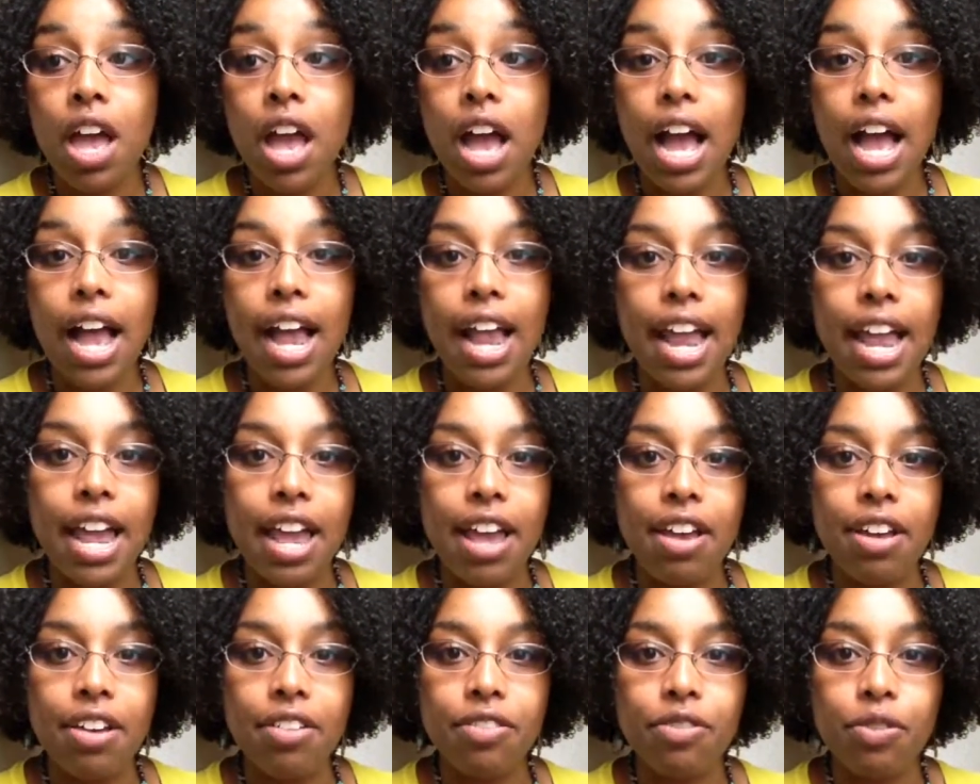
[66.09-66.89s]
I
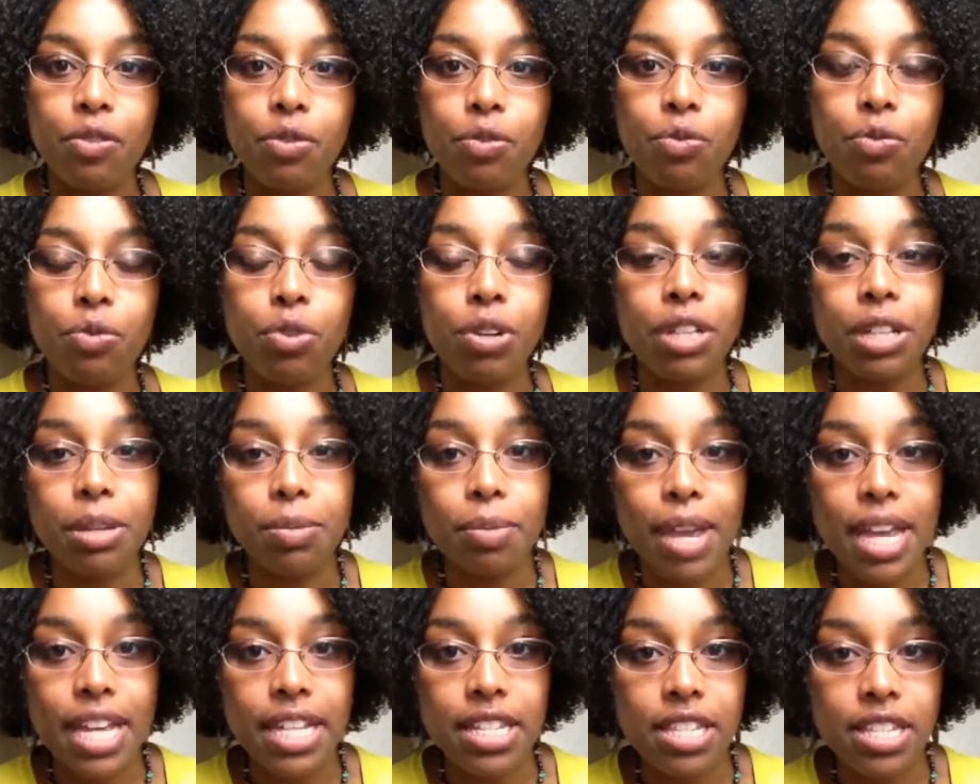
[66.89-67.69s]
have really
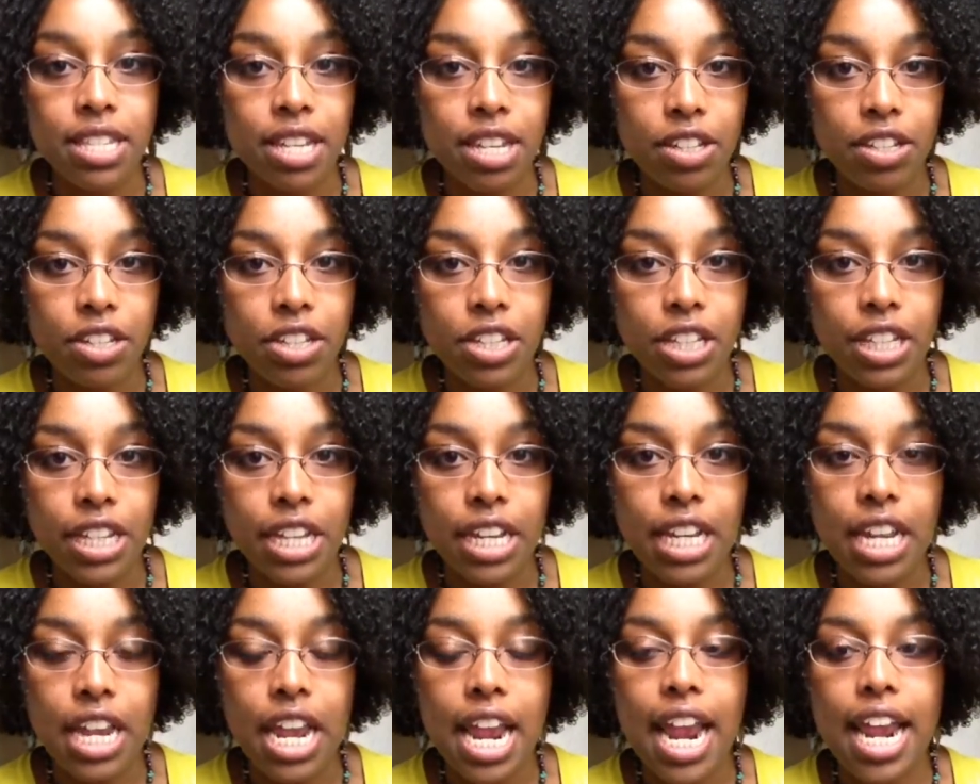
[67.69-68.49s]
bad
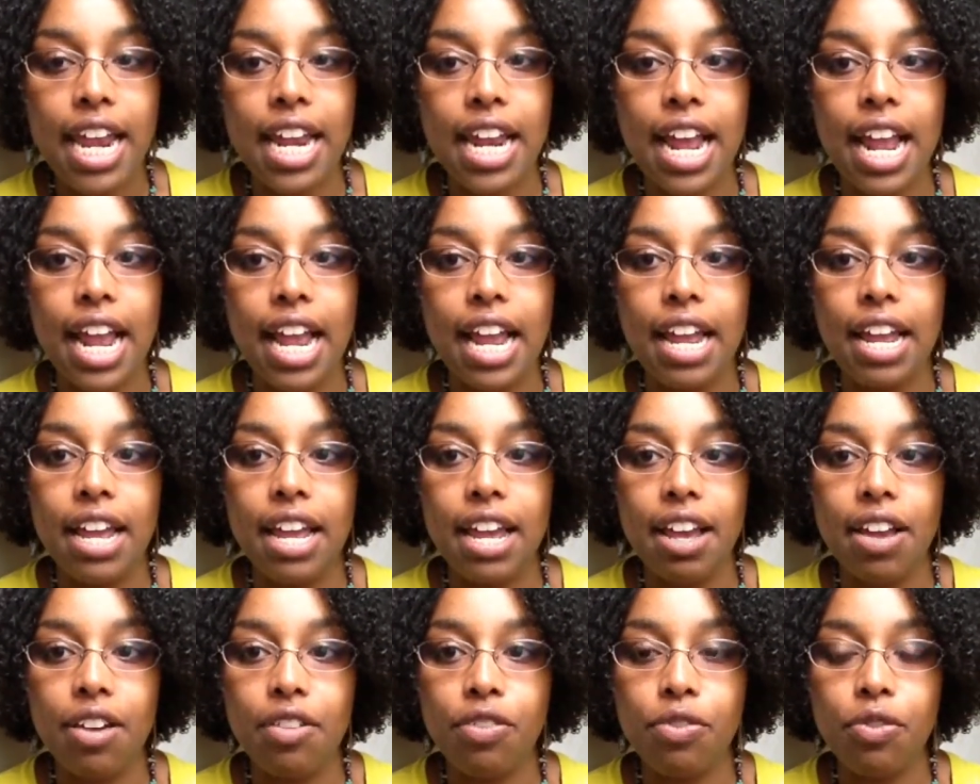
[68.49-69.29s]
cellulite and I
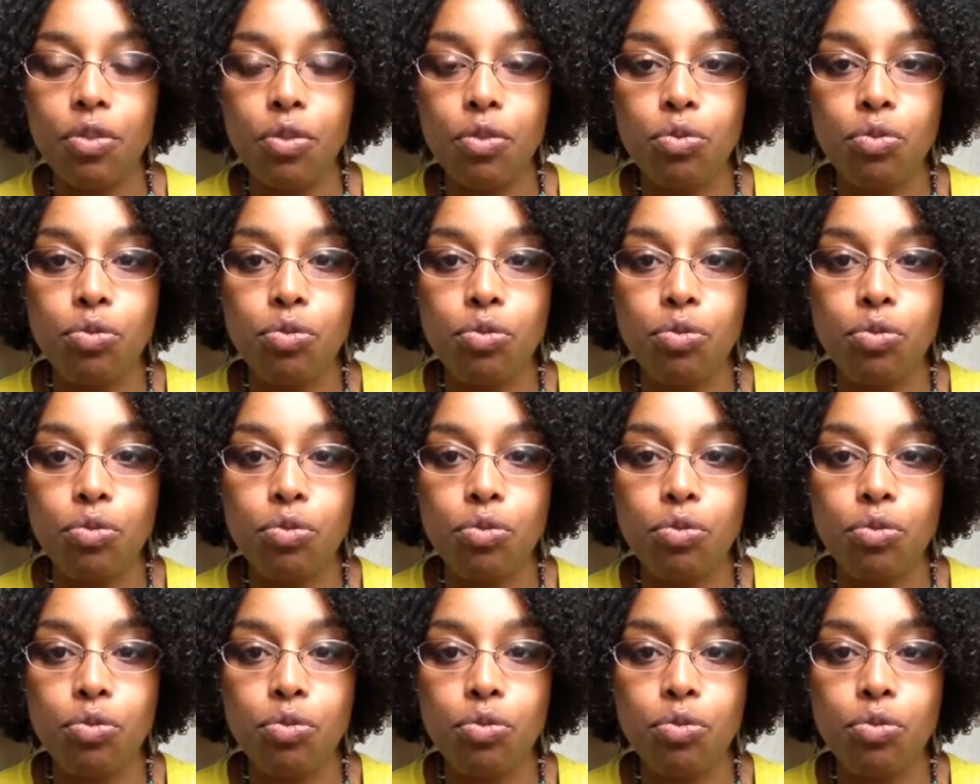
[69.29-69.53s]
have